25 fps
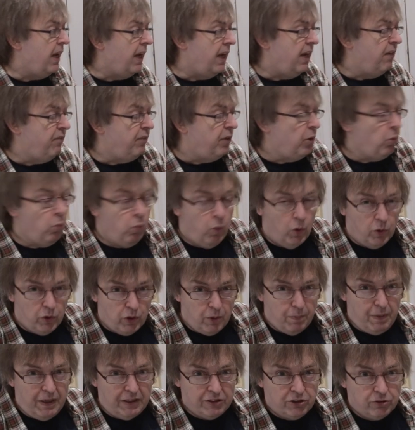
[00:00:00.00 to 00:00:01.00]
If you want
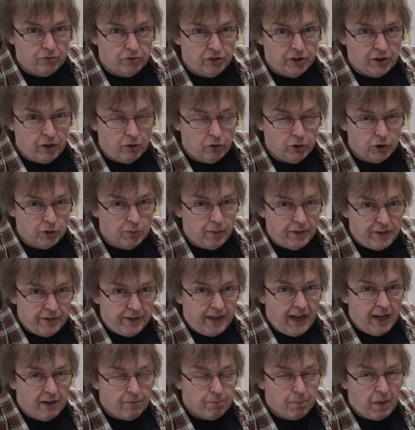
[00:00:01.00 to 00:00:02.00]
the best results when you
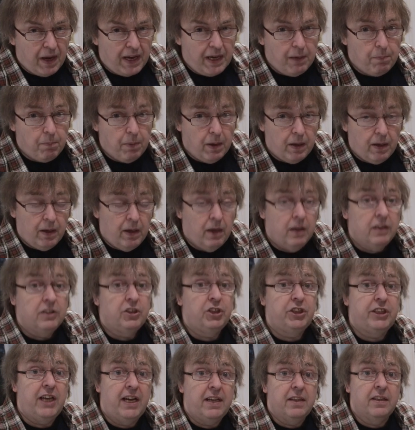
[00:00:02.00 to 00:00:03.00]
get paper,
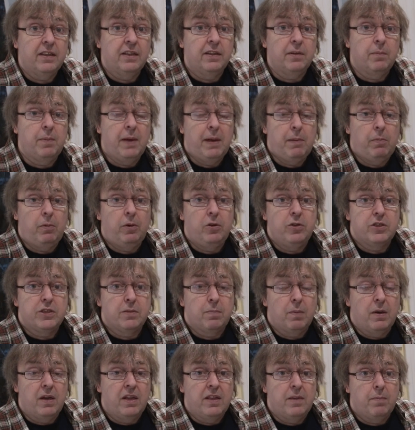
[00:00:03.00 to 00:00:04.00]
check that the people who
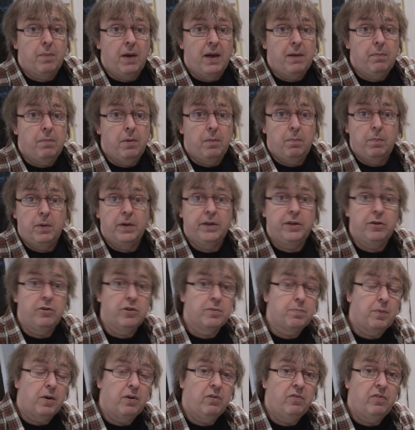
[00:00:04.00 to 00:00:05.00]
supply the paper
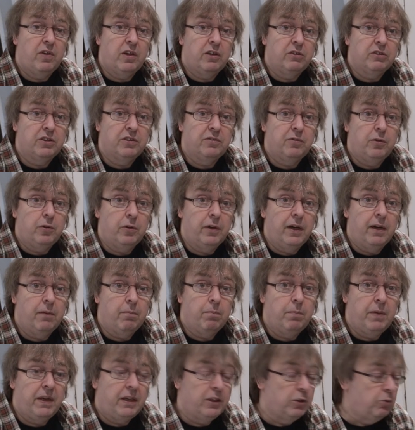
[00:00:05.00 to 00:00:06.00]
produce profiles for
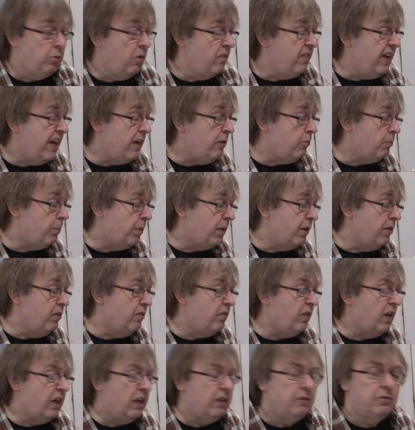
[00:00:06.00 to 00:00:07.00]
it, because without
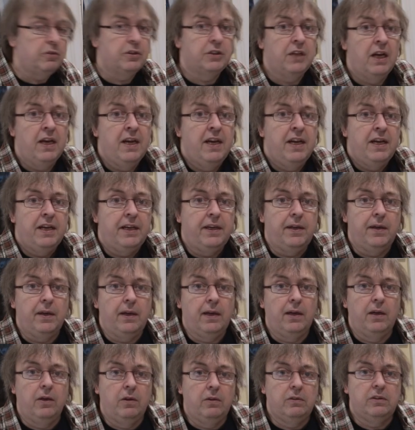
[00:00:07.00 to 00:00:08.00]
profiles, you're
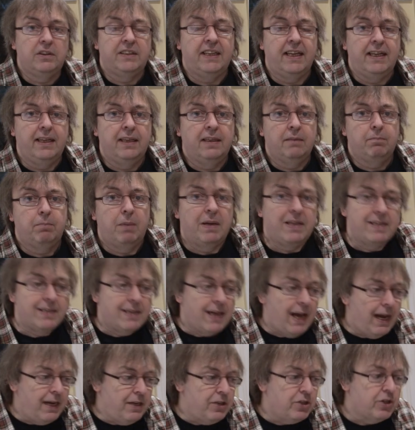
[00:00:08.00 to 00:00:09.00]
losing
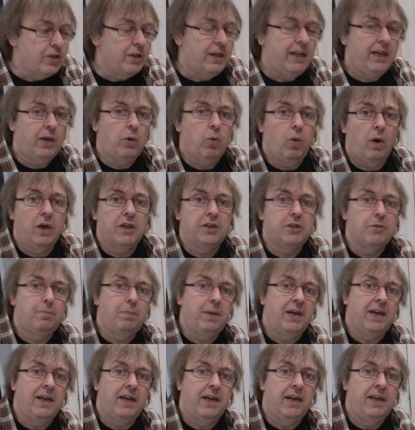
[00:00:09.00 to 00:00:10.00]
potentially quite a
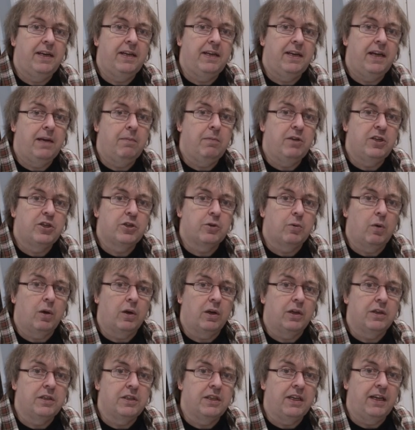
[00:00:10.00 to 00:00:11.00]
bit in image
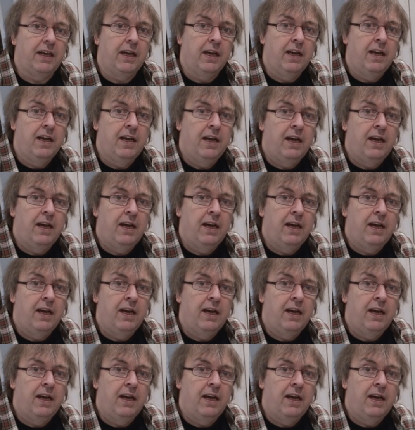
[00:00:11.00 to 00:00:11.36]
quality.